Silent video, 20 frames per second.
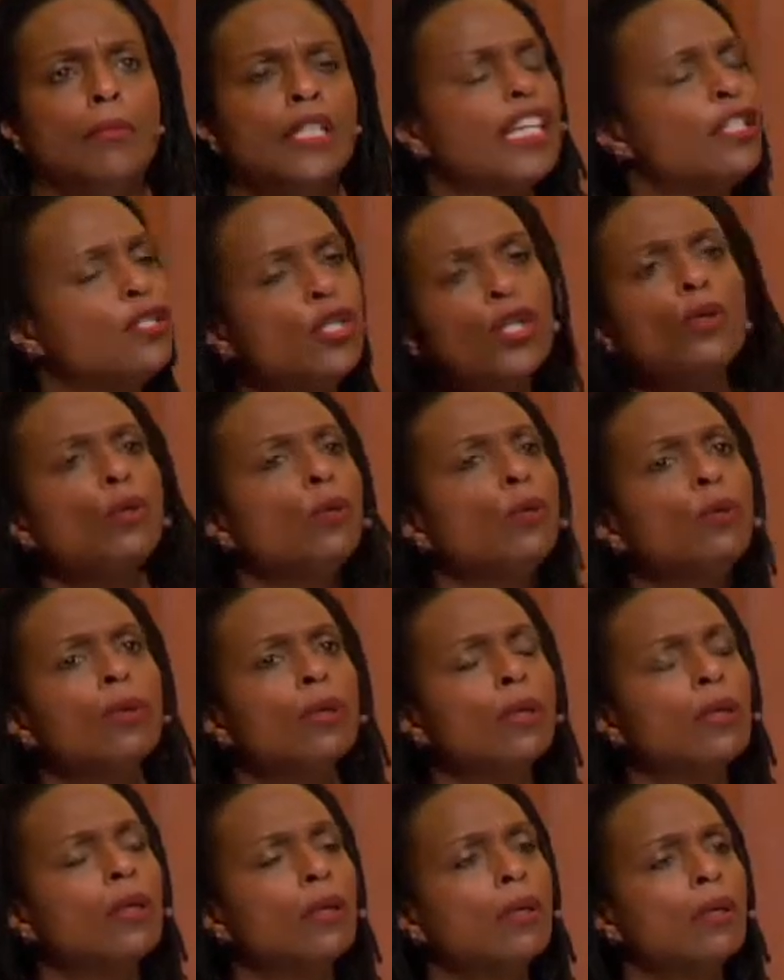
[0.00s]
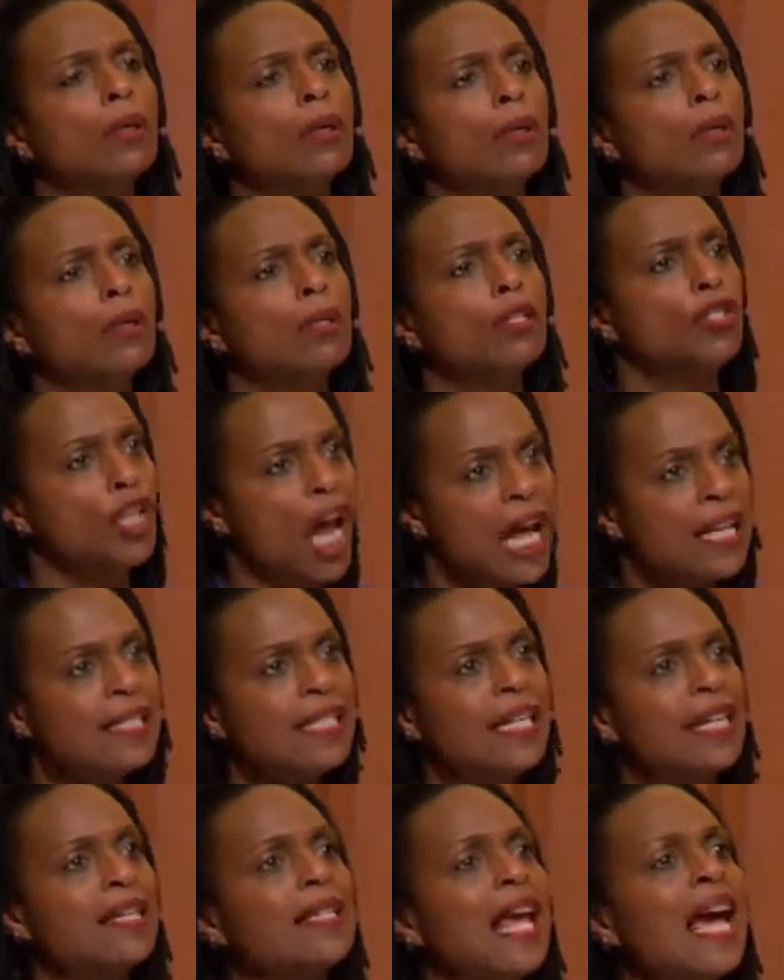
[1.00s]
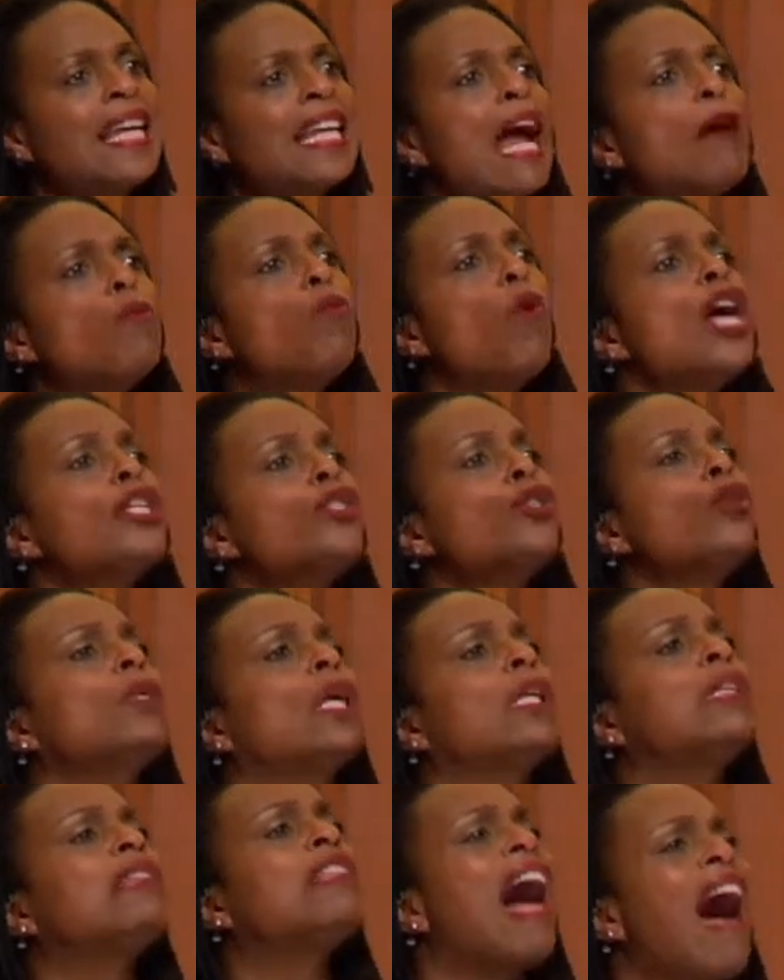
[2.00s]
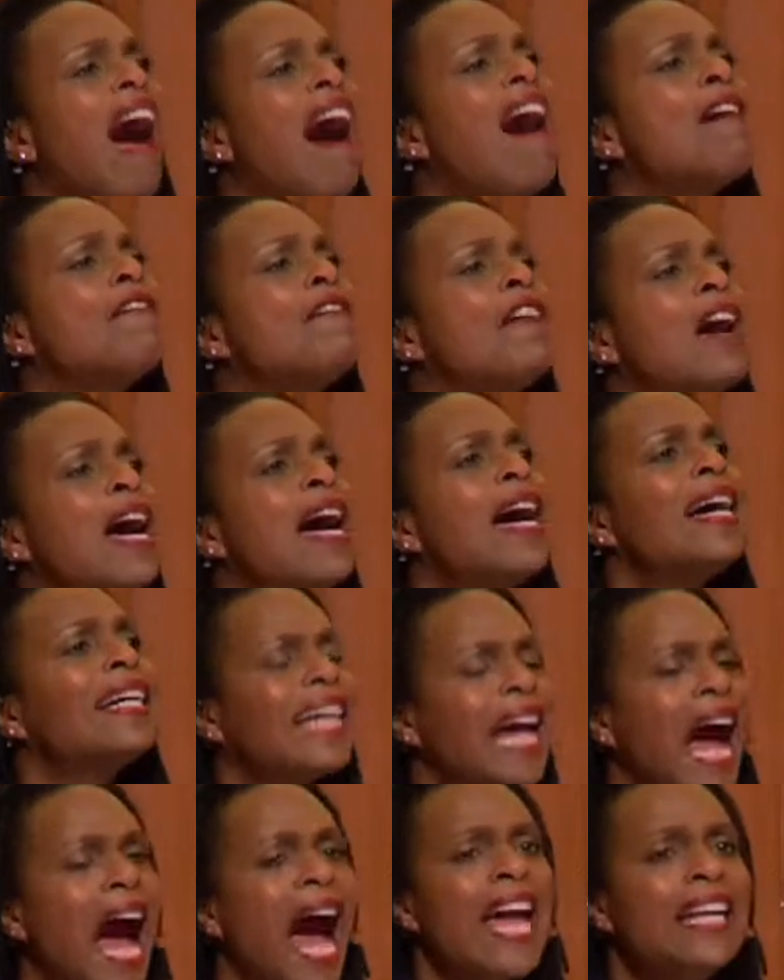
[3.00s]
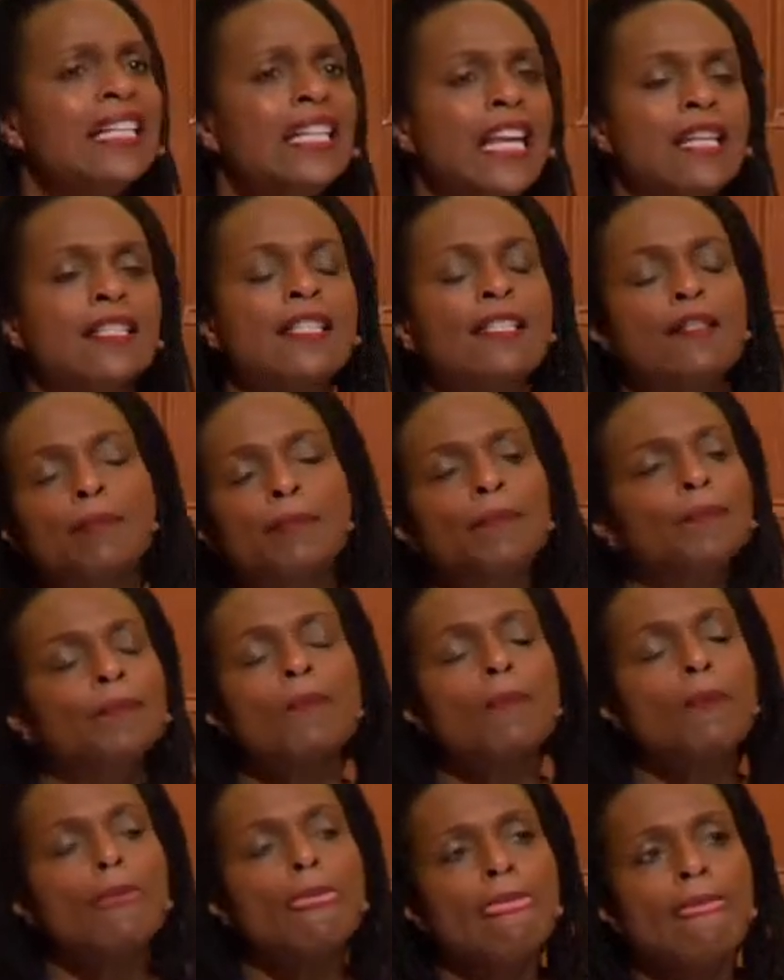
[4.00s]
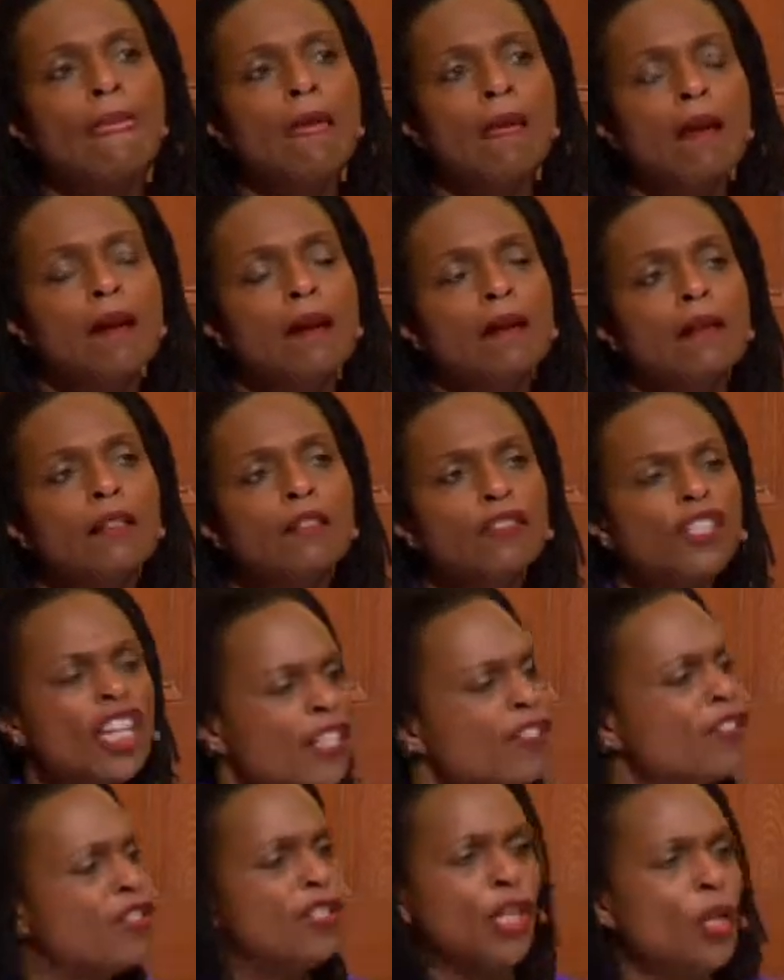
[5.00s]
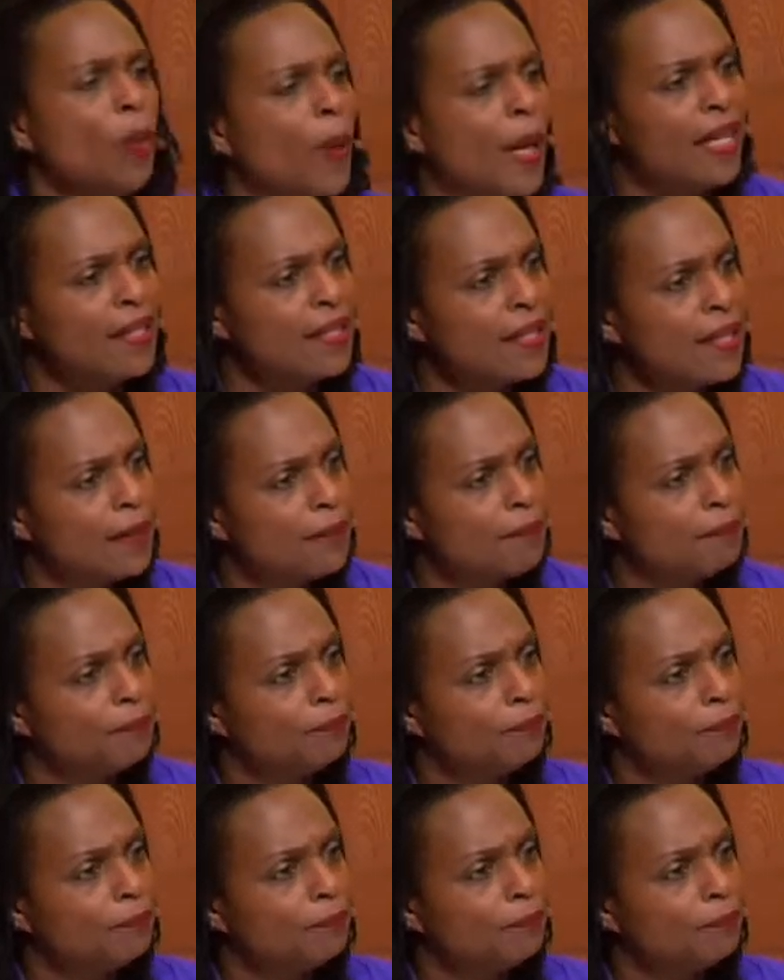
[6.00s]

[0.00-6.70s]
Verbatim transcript: to do justice, and I want you to love kindness. Just do it.